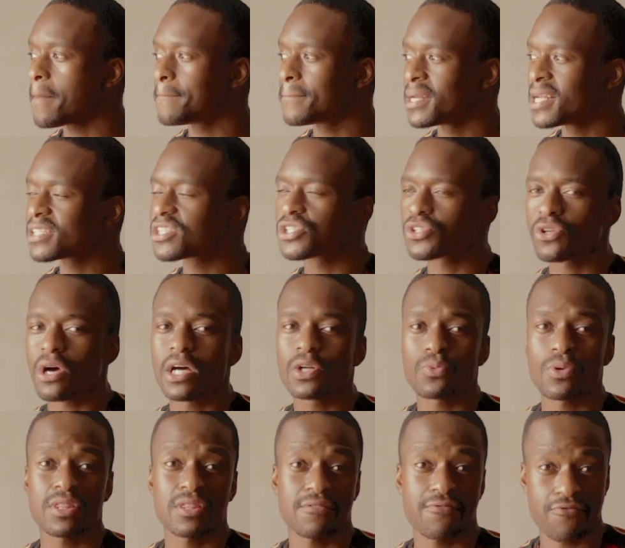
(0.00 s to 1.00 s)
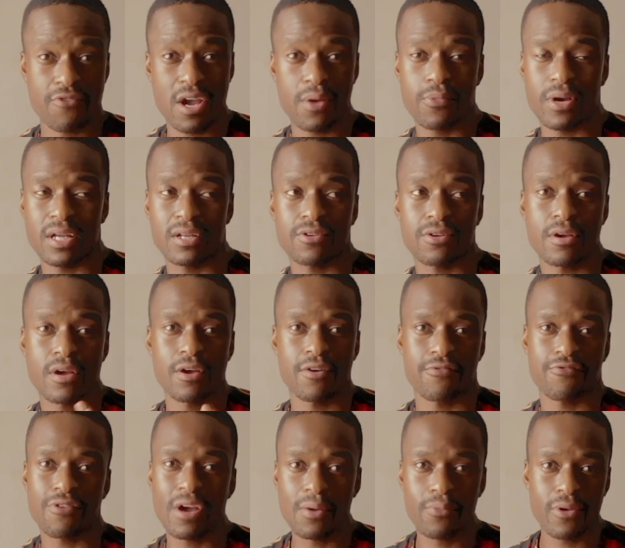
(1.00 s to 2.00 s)
Let's start with the frame rate.
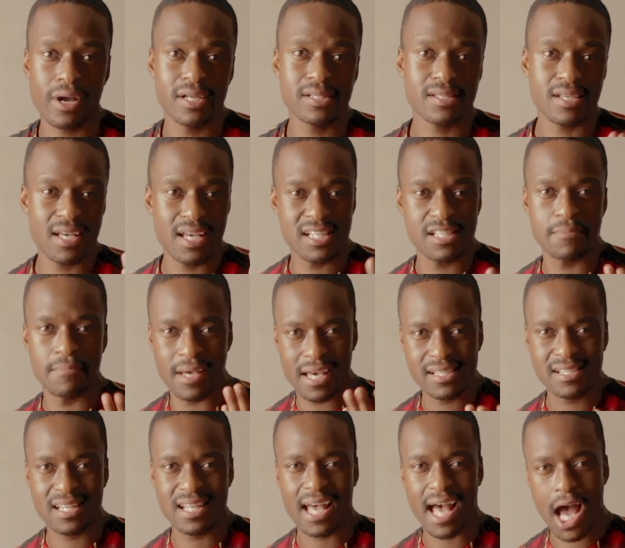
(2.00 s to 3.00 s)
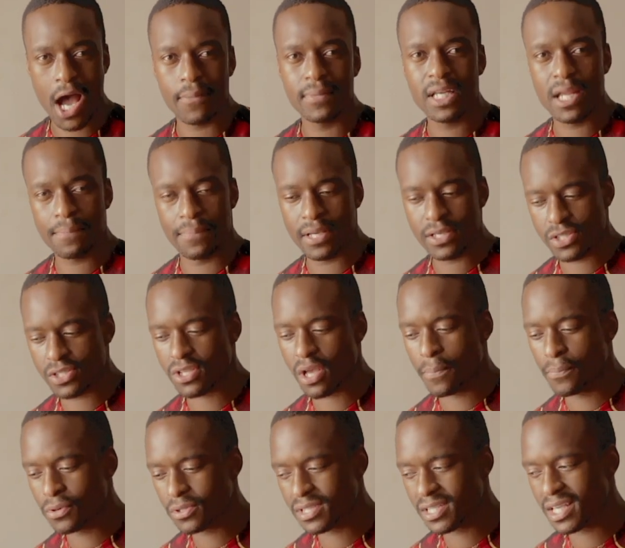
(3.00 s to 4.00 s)
Frame rate is basically how many pictures are
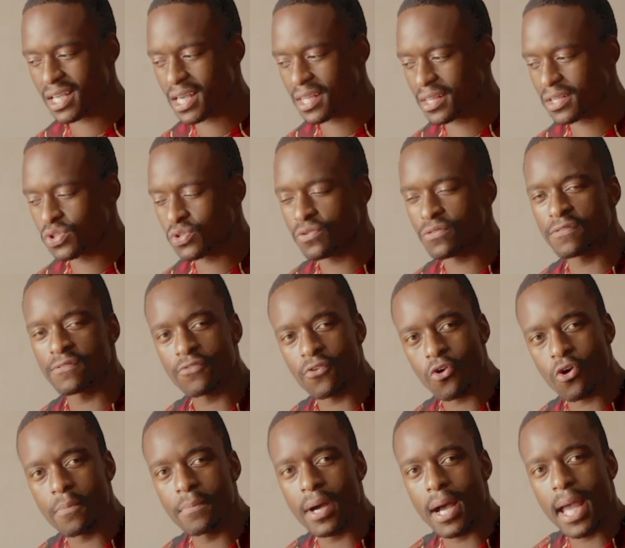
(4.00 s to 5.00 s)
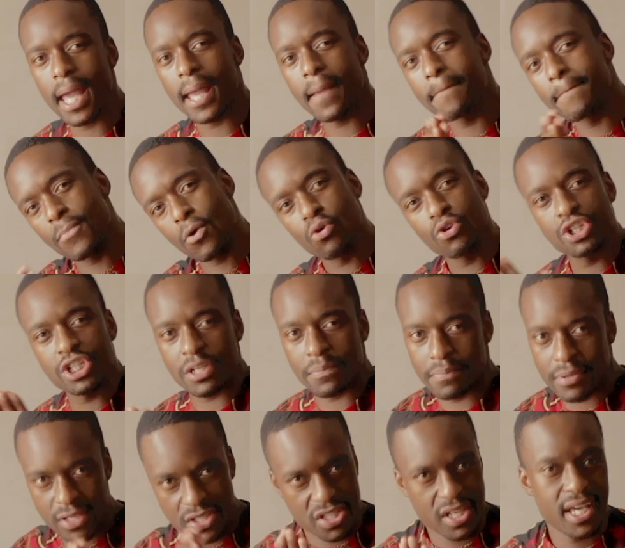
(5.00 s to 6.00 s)
put together to form a motion
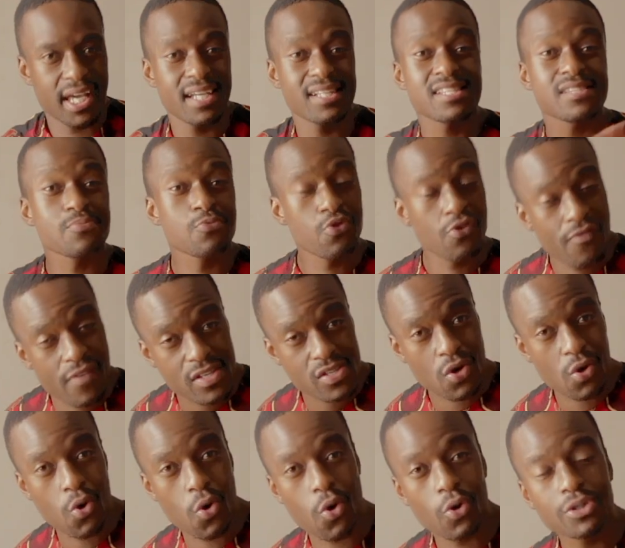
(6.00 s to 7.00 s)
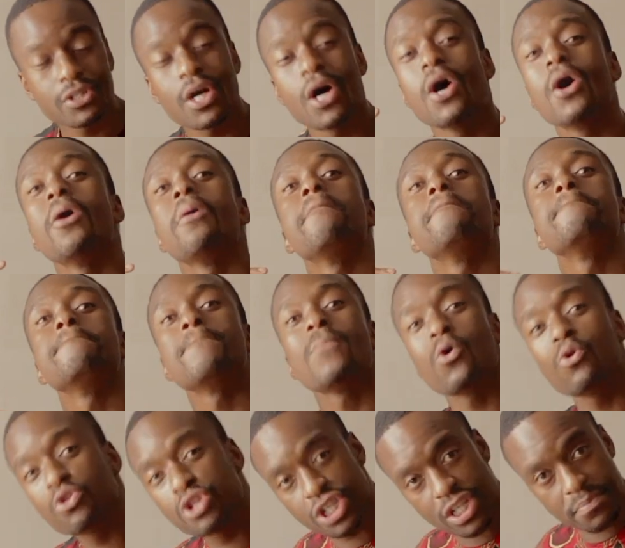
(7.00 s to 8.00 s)
picture. Hence, movies are called
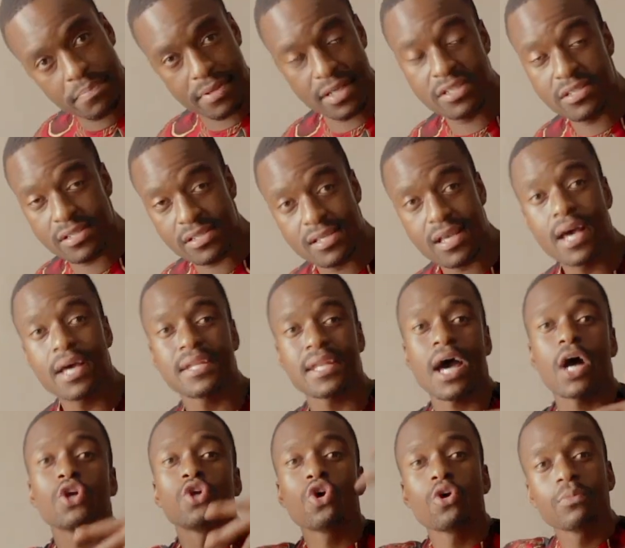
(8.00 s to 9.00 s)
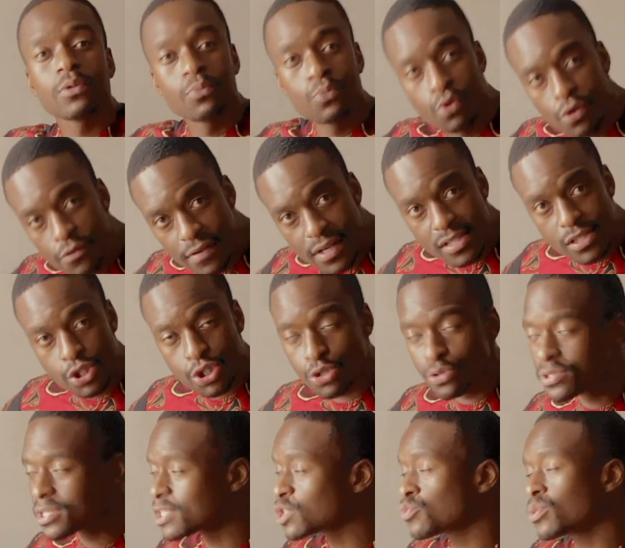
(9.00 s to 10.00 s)
motion pictures. Now, normal movies
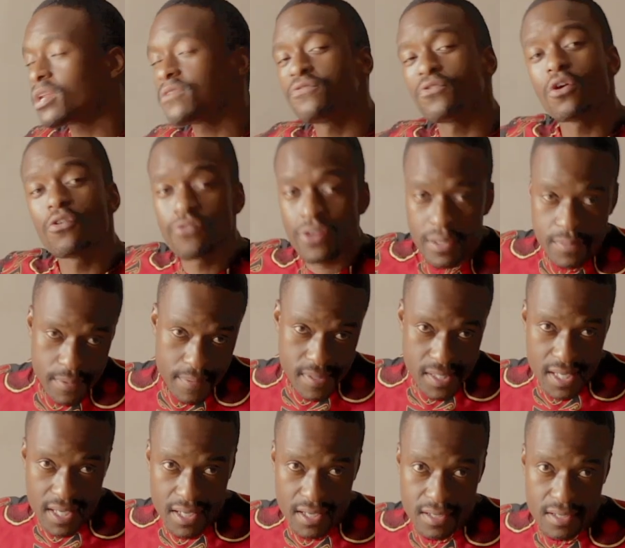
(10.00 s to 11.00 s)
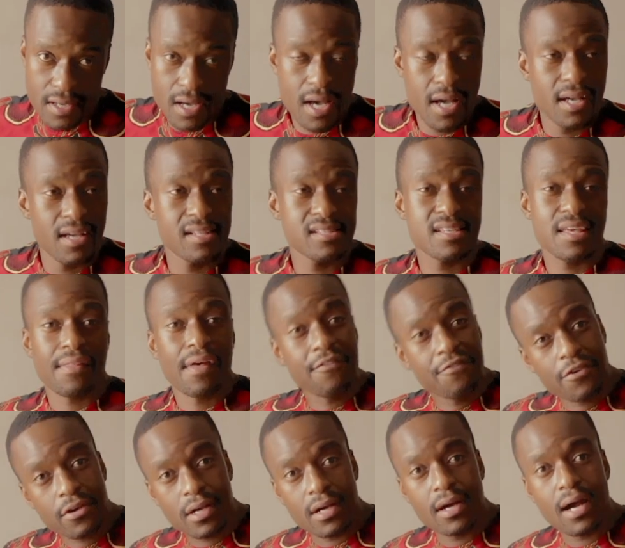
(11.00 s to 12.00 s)
shoot in 24 frames per second. In South
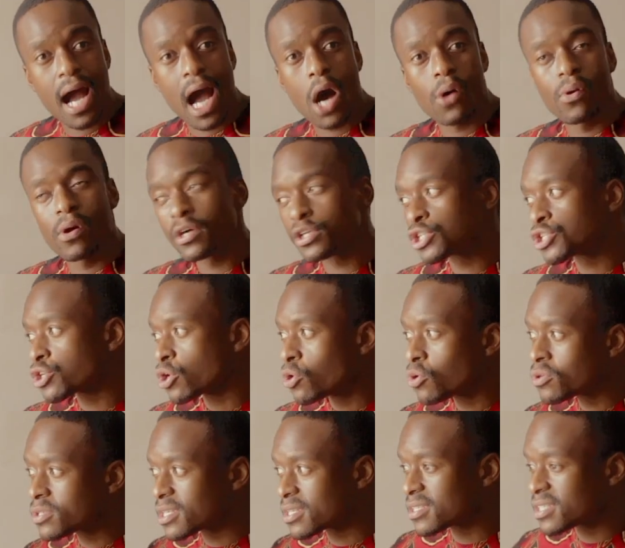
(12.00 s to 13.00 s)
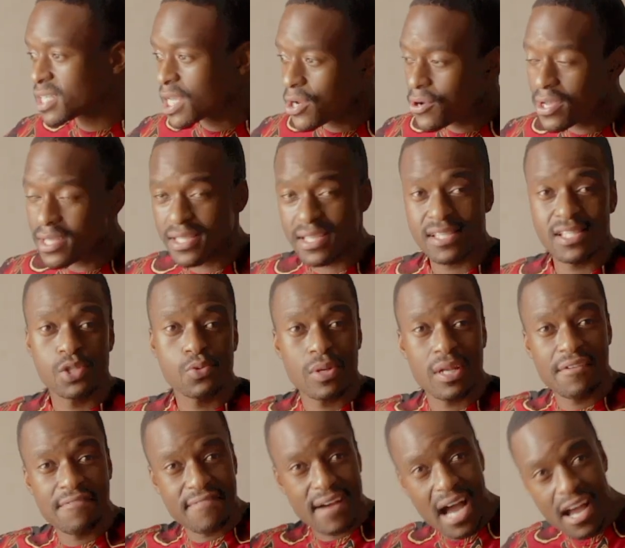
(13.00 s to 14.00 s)
Africa, our shows and series is
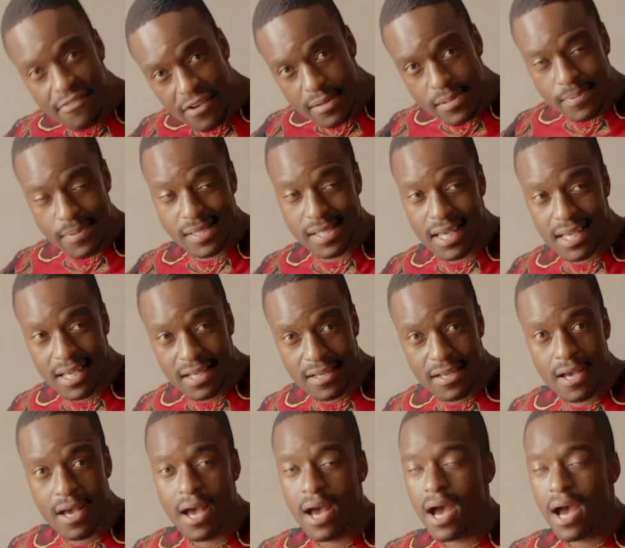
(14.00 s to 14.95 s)
25 frames per second.